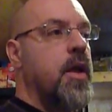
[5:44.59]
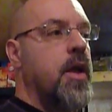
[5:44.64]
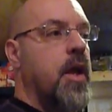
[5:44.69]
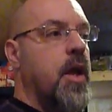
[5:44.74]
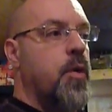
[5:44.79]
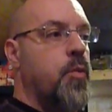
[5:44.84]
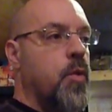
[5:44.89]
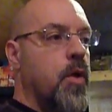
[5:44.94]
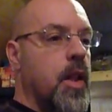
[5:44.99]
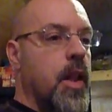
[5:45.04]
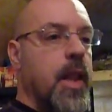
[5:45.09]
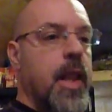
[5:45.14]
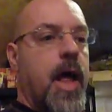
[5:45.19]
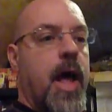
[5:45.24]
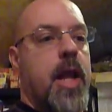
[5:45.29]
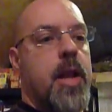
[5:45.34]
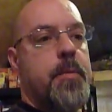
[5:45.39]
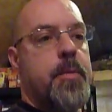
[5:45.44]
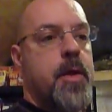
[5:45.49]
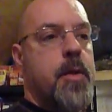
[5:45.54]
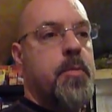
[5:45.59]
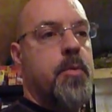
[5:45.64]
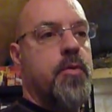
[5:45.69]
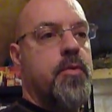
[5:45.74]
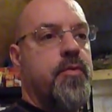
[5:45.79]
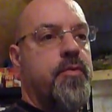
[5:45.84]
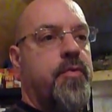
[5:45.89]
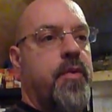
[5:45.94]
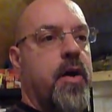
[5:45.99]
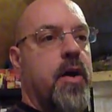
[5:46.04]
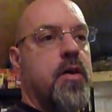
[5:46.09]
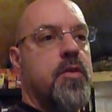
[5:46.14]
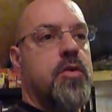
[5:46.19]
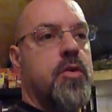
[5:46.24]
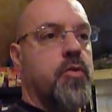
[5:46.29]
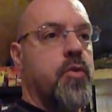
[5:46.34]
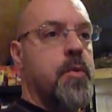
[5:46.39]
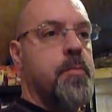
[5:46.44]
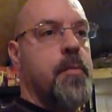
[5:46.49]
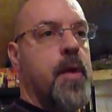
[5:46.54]
And what a lot of people fail to
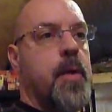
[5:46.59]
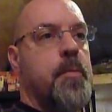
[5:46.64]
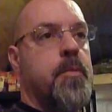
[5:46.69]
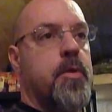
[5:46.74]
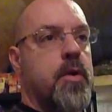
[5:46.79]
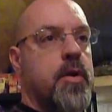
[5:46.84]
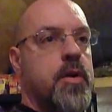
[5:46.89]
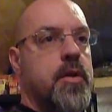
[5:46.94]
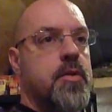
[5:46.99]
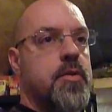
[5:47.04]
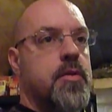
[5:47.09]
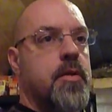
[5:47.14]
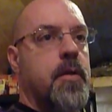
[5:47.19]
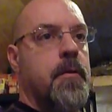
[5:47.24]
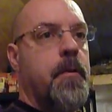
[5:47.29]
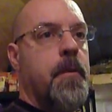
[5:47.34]
remember is